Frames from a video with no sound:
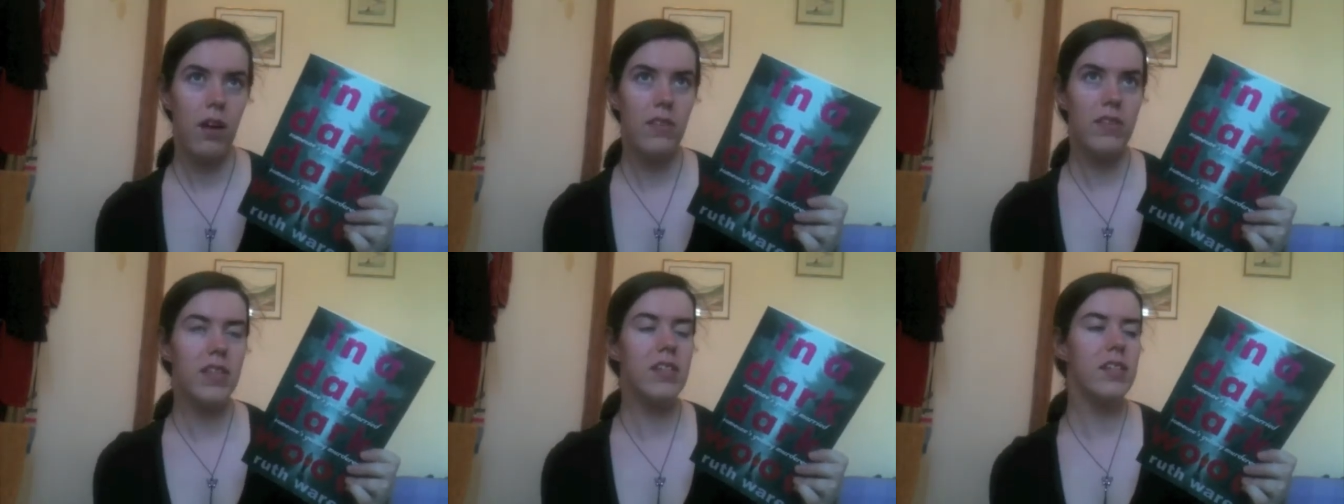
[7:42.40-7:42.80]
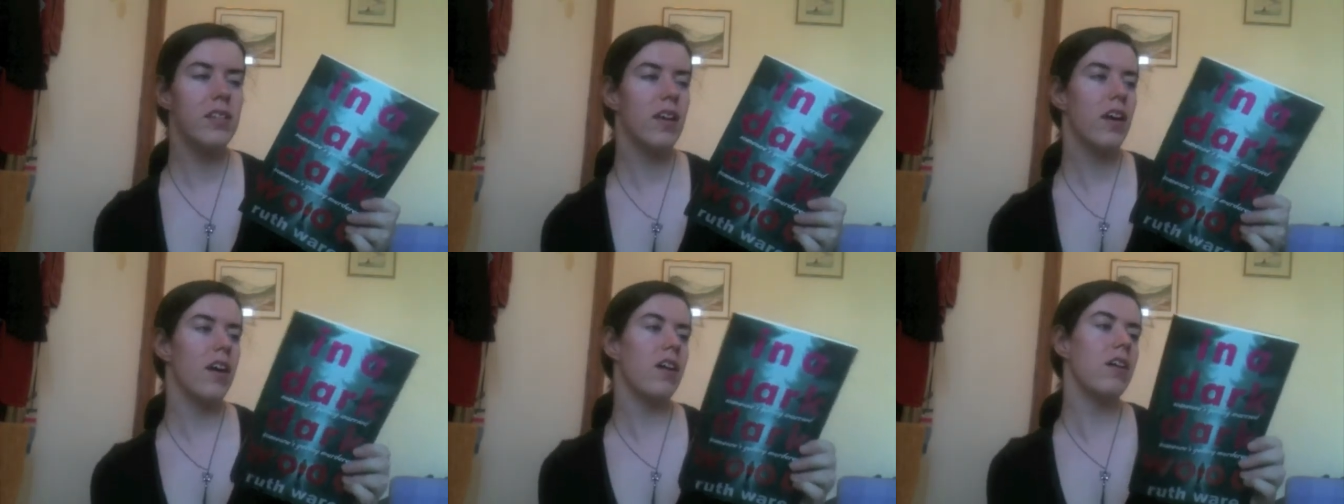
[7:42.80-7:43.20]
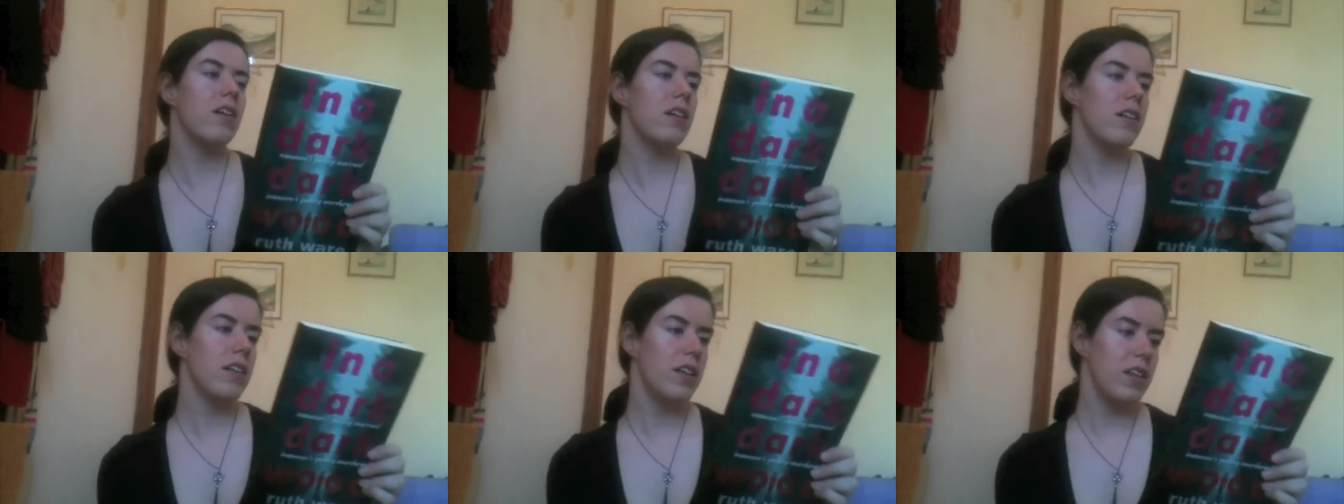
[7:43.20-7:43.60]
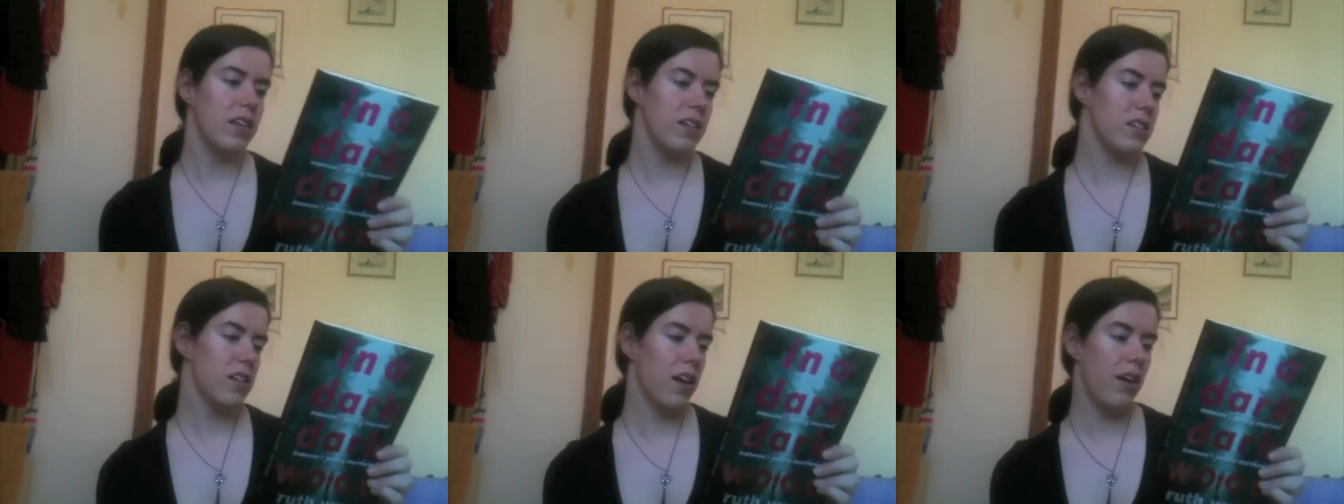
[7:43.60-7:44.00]
This girl
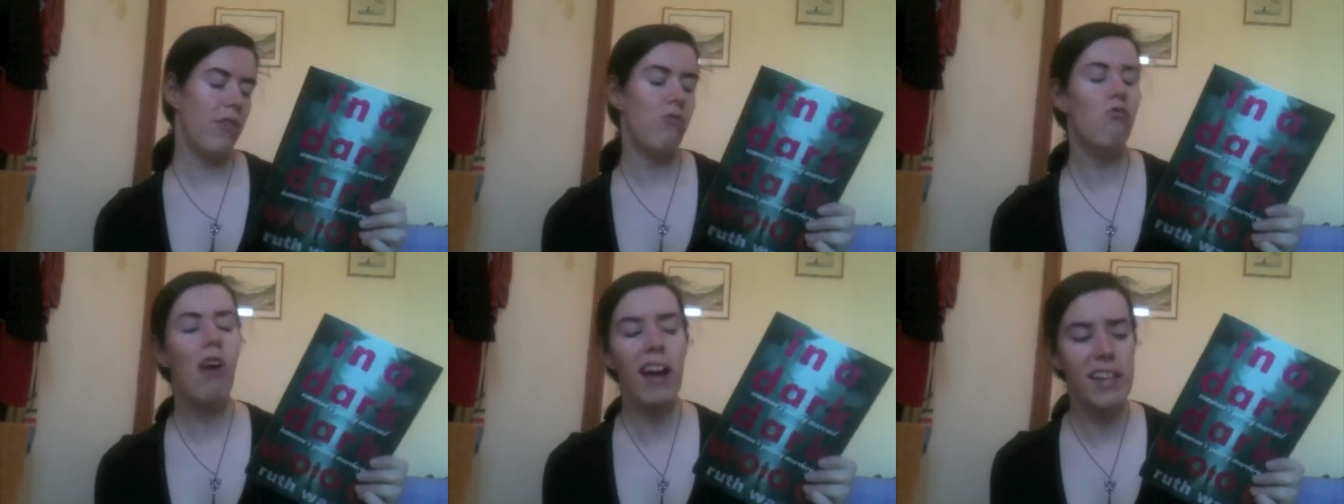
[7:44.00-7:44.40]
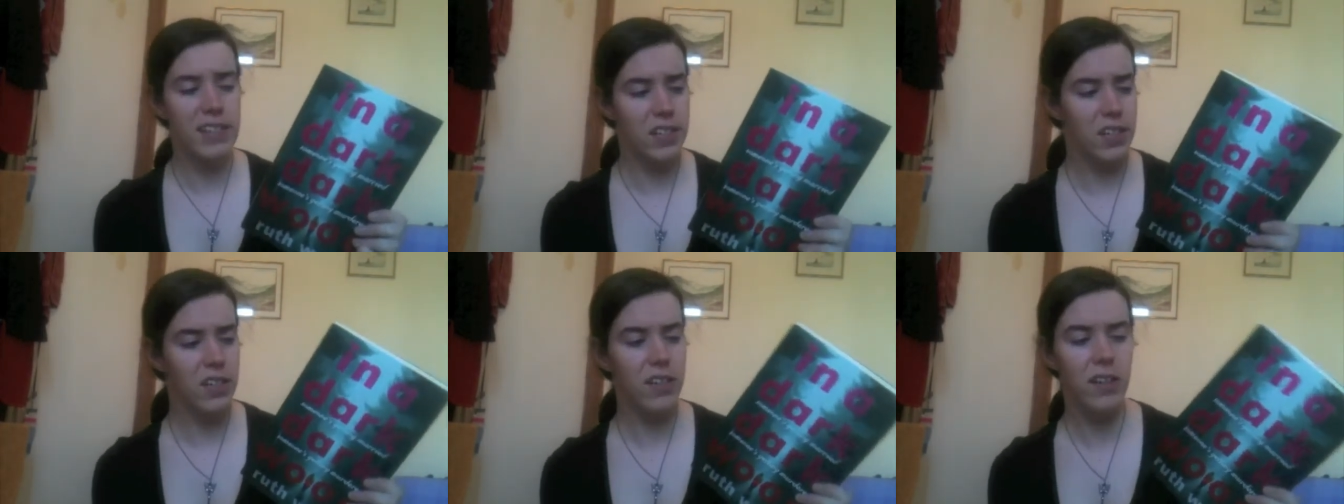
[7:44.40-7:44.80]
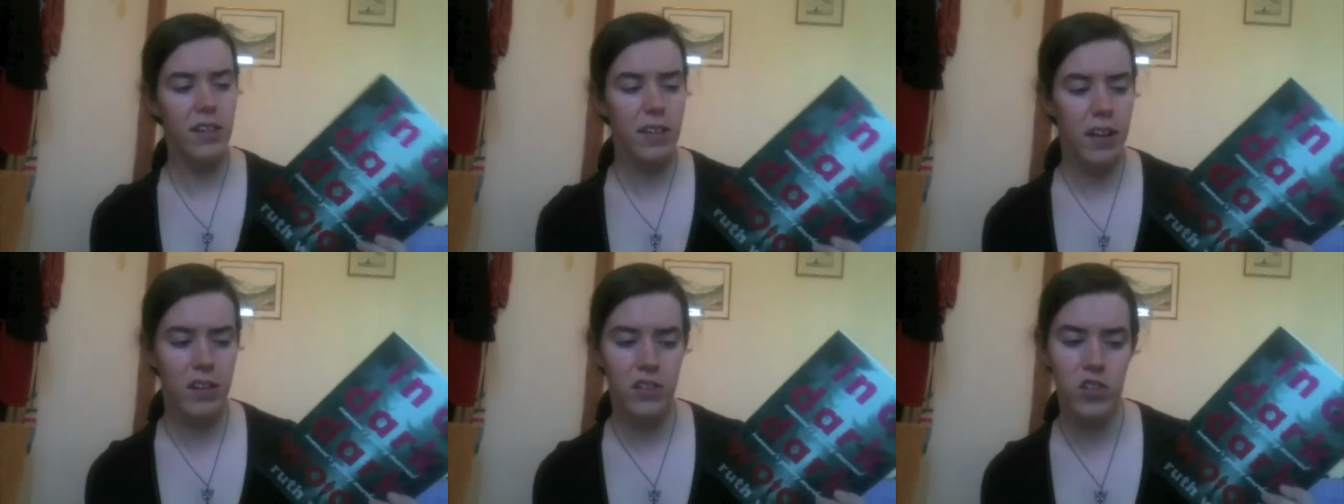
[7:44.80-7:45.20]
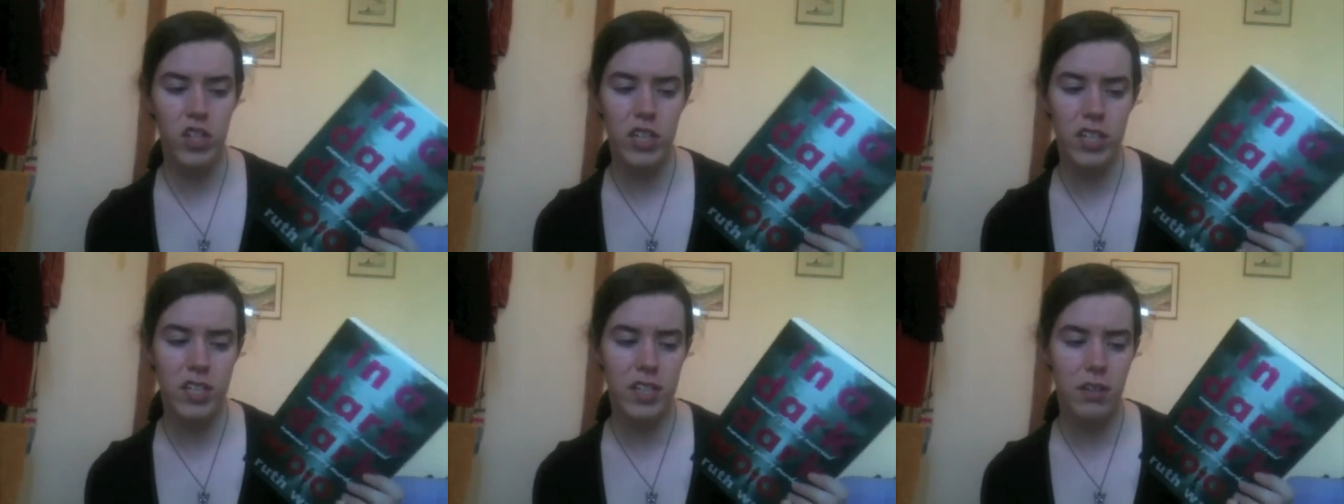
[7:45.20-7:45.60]
is a writer and
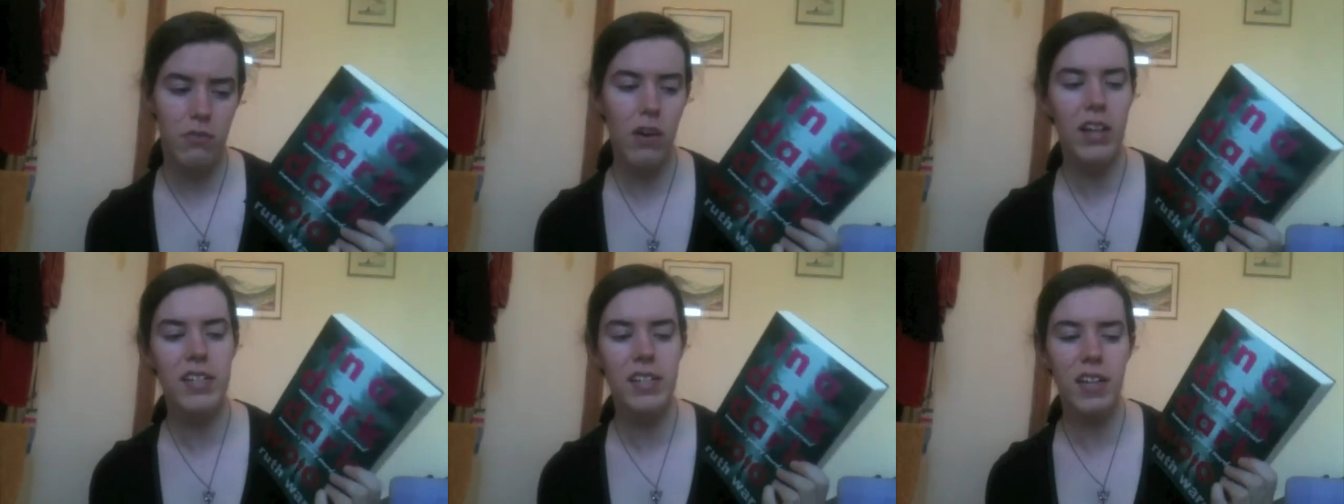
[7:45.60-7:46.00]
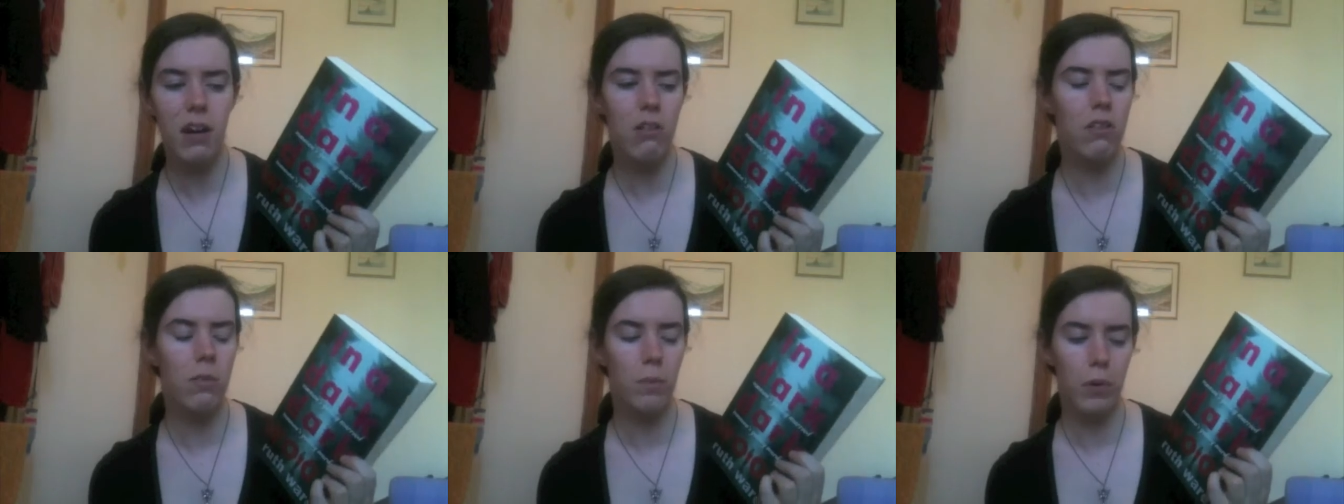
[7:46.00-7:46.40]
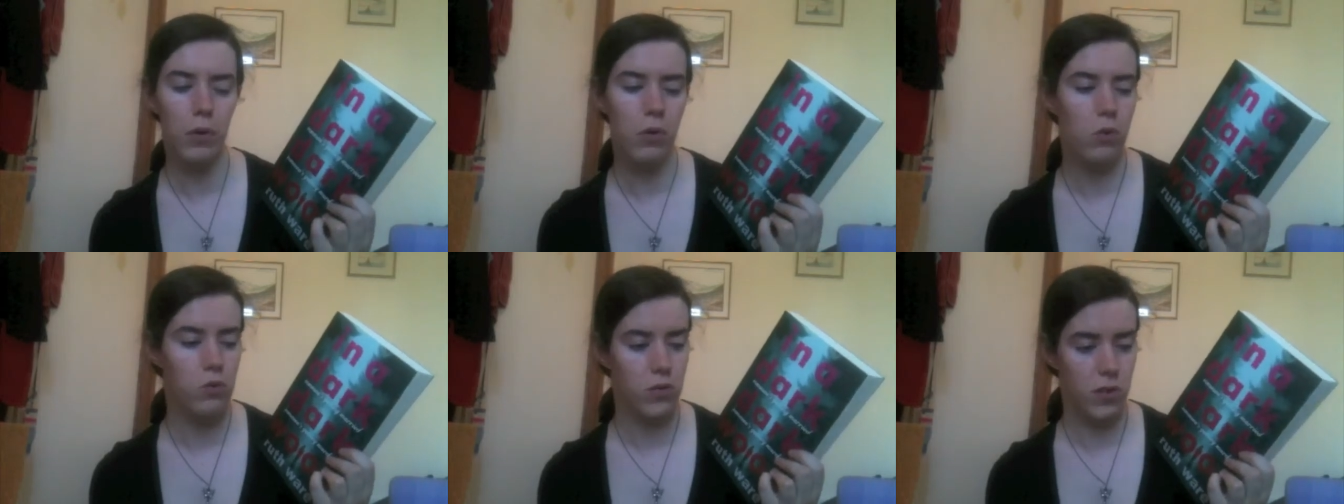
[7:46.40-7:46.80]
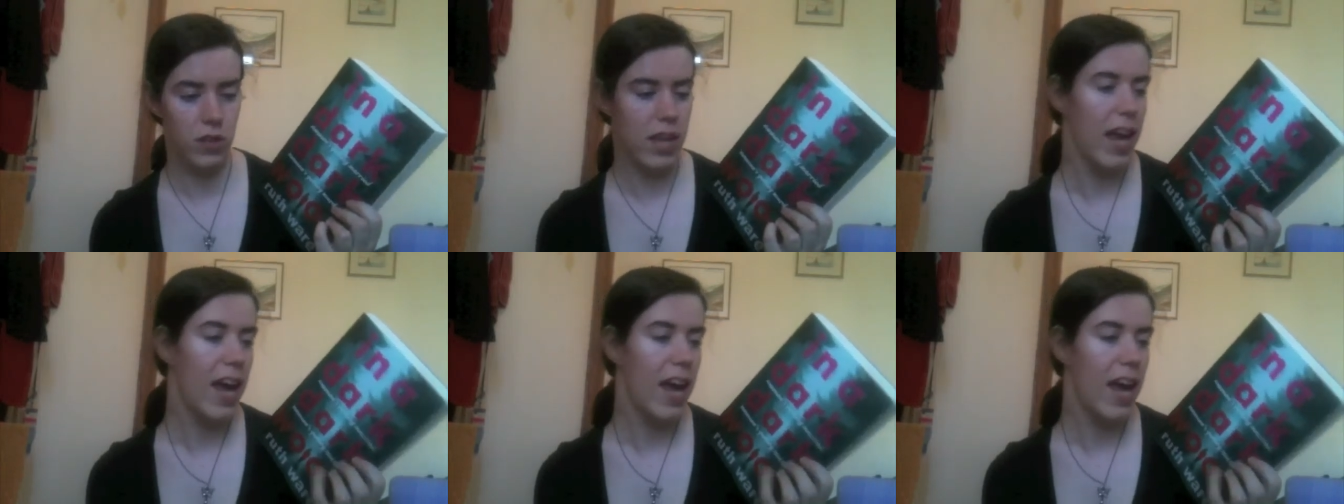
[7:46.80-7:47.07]
she is invited out of the blue to the